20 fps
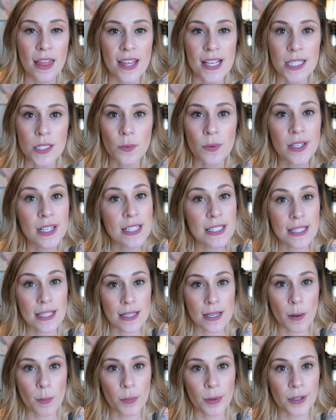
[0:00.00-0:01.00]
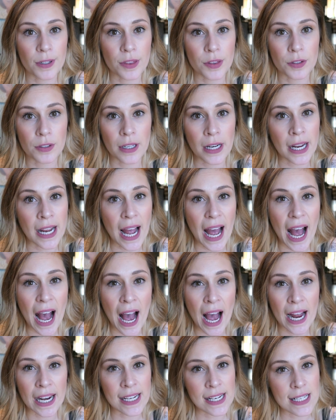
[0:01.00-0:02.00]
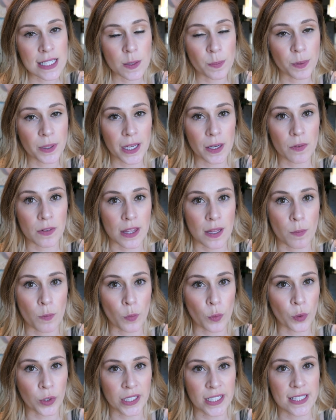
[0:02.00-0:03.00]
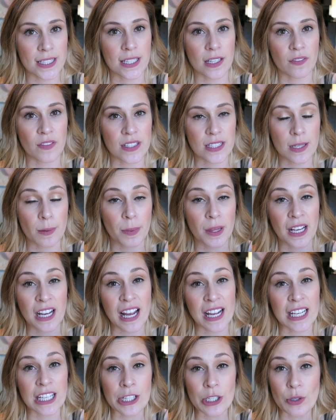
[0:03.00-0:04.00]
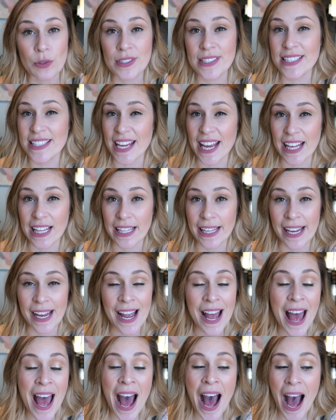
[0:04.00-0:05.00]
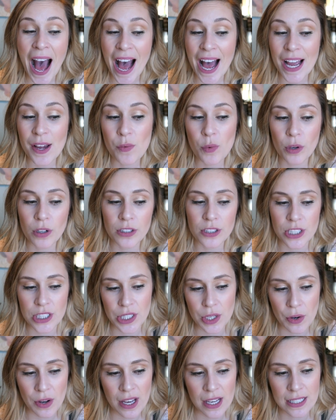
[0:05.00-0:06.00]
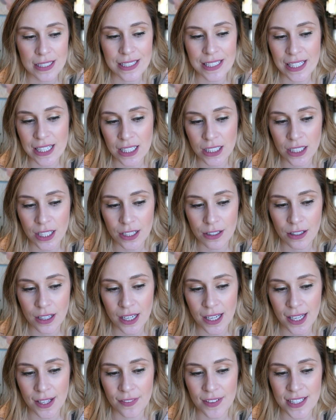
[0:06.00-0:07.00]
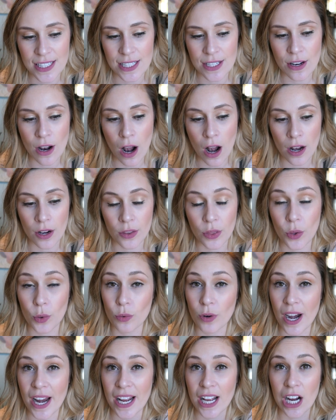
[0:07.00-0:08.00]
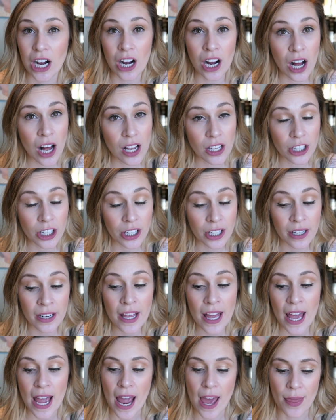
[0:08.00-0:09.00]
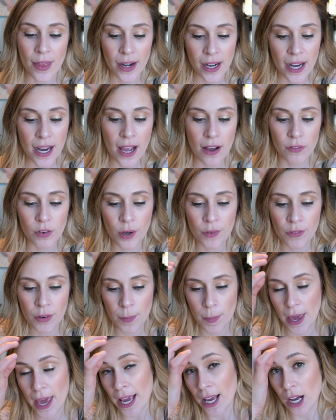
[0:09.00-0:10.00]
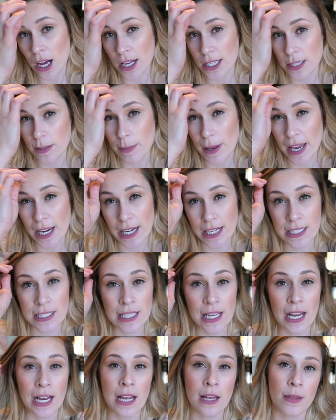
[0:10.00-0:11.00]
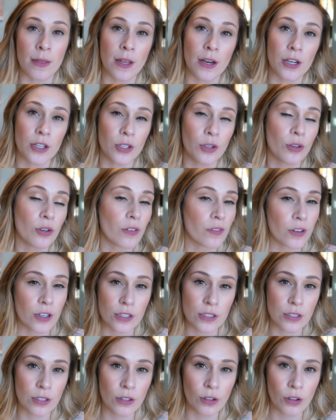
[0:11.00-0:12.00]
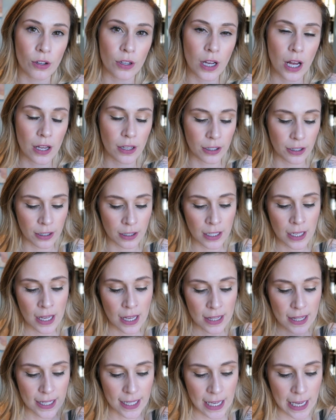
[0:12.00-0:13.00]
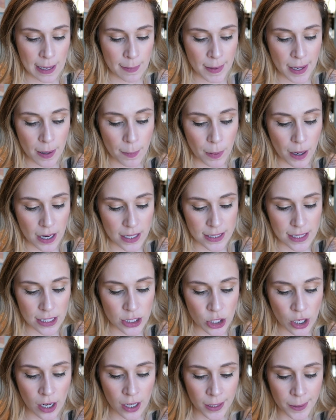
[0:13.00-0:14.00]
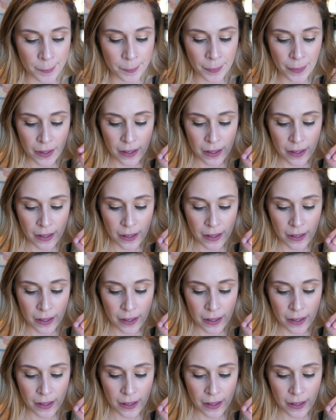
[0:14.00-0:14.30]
This one is a number three. I need to play with it more to see if it's something I can use daily. I will just go ahead and declutter it if it's not the right color. And then I have one from It Cosmetics and their universal color that came in a BoxyCharm.